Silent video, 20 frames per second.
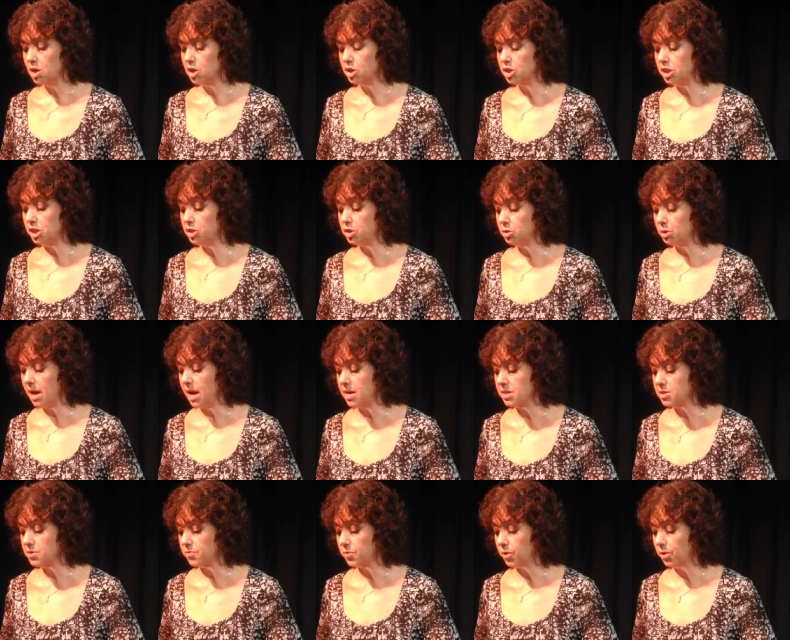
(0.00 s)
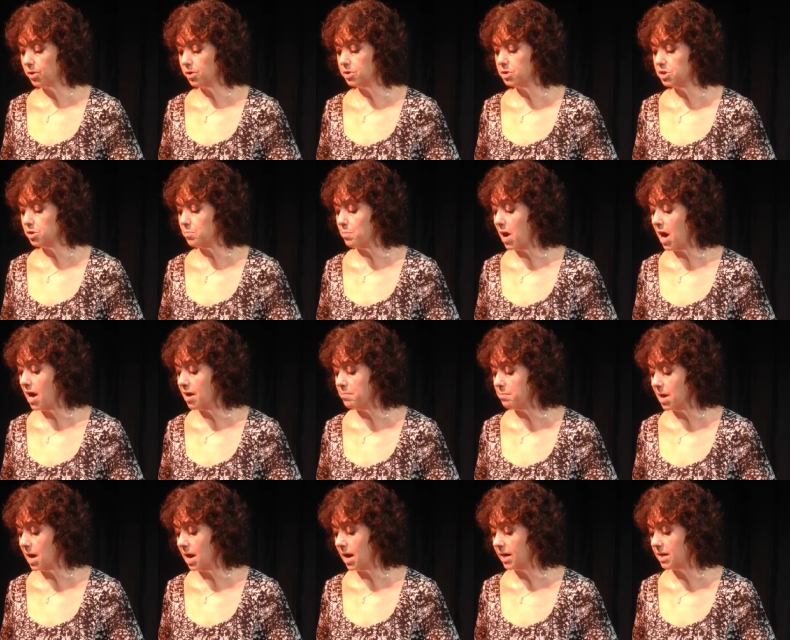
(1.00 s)
She transferred to my
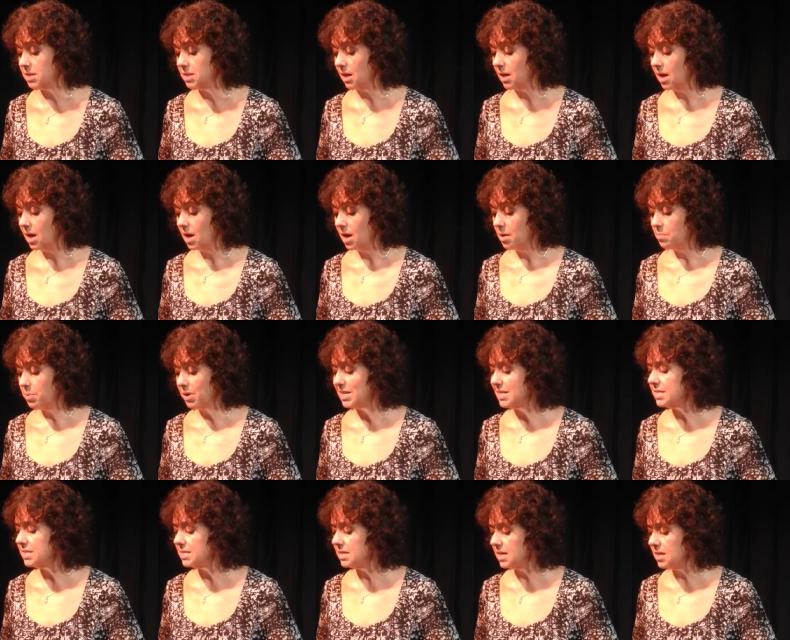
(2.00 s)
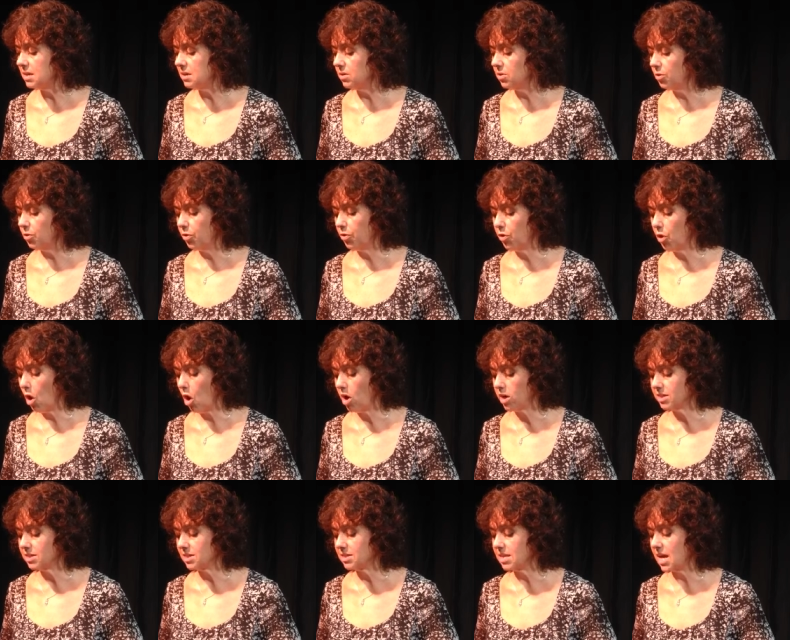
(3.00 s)
mind but a single
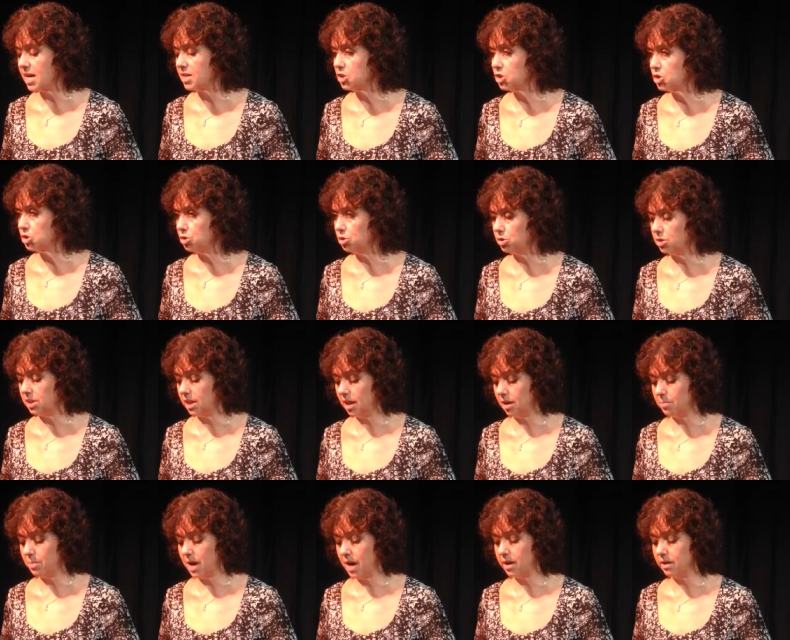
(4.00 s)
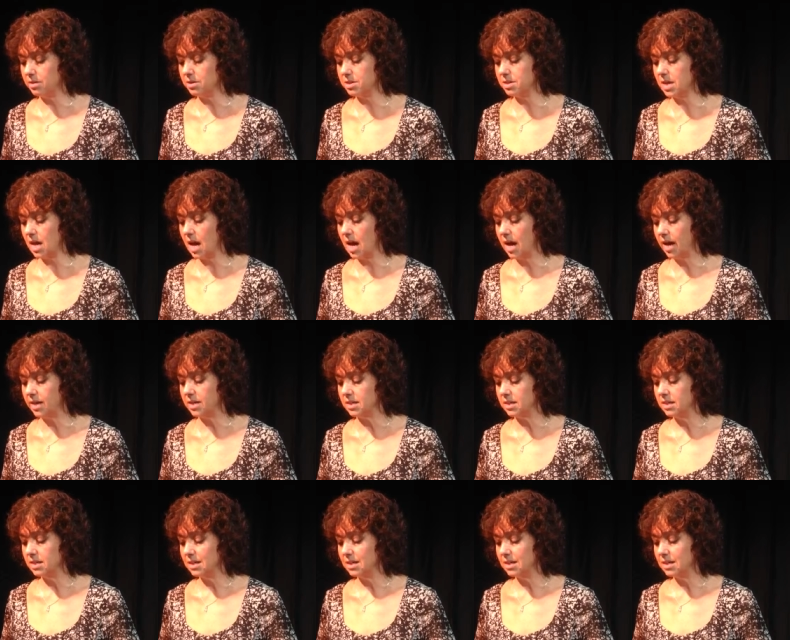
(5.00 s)
thought as I stood there by her side,